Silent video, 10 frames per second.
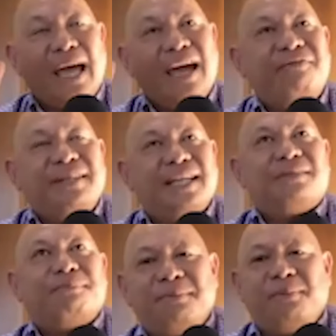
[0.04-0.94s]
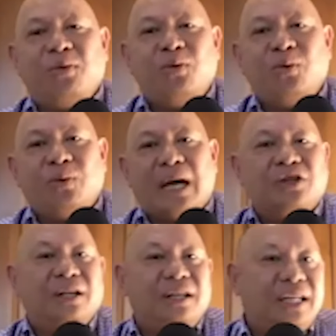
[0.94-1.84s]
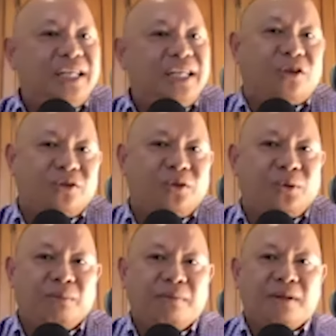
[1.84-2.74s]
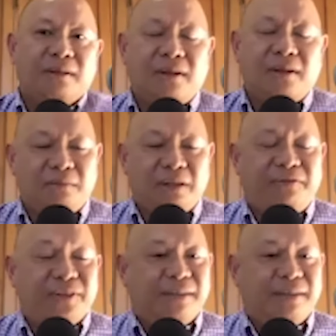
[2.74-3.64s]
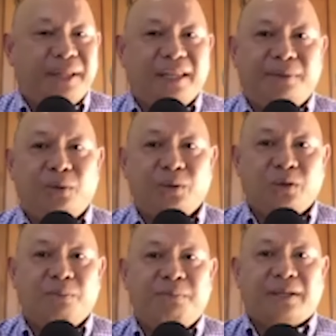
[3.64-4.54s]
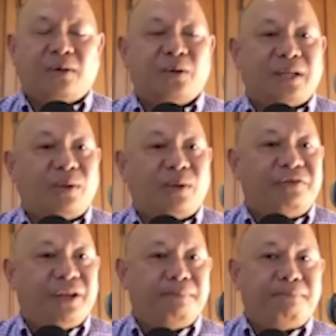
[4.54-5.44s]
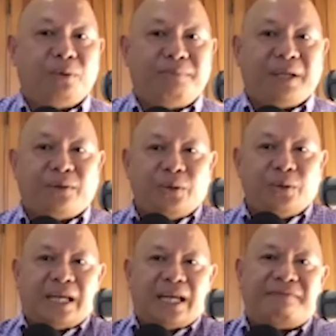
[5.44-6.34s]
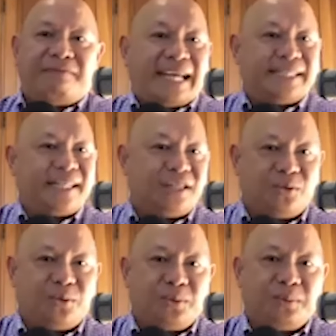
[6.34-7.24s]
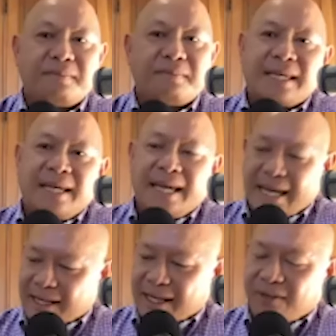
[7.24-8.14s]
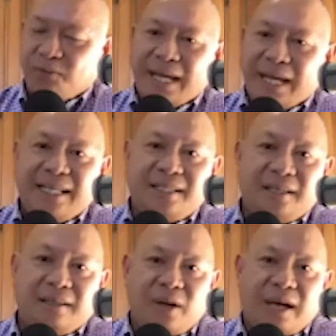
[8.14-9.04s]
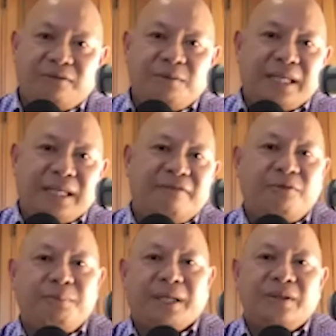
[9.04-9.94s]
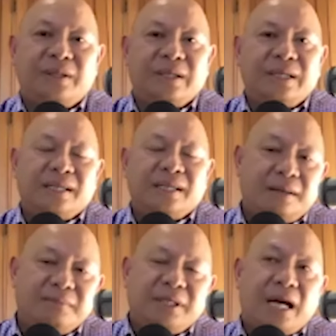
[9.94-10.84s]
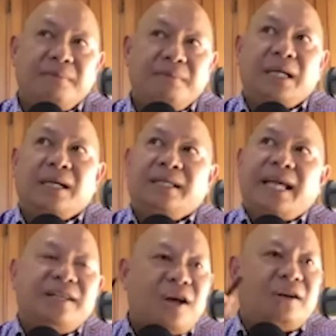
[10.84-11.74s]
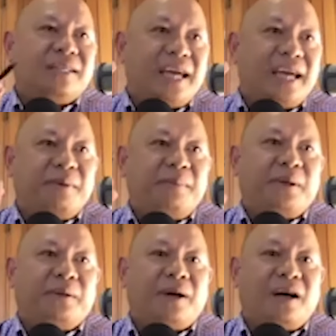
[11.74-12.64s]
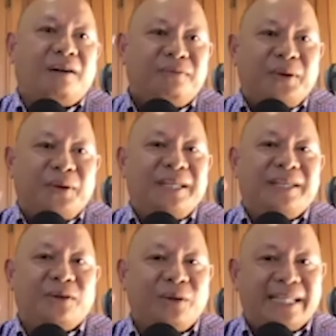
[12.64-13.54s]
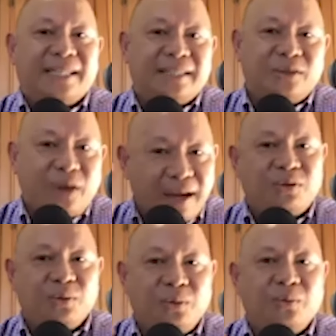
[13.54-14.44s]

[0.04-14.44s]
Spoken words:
there's people who actually leech on you, not only for sympathy, but also because they want to feel important because they have access to you. And in reality, you have to be careful because sometimes they are not capable of learning your lessons. You have to